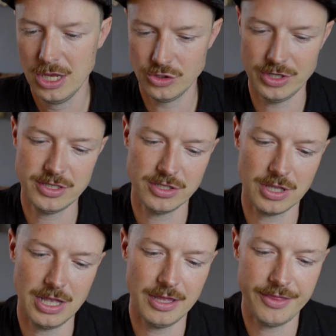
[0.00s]
So this is,
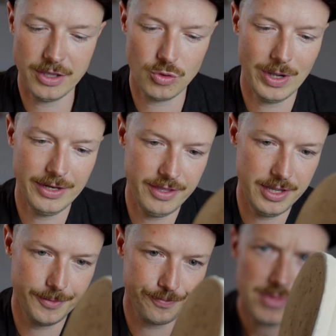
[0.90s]
I think, quite
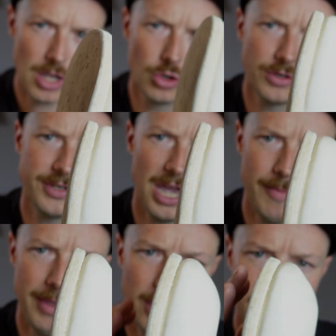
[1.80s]
the good
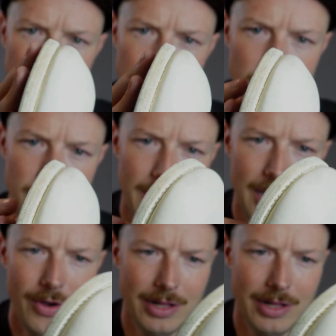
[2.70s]
timing now.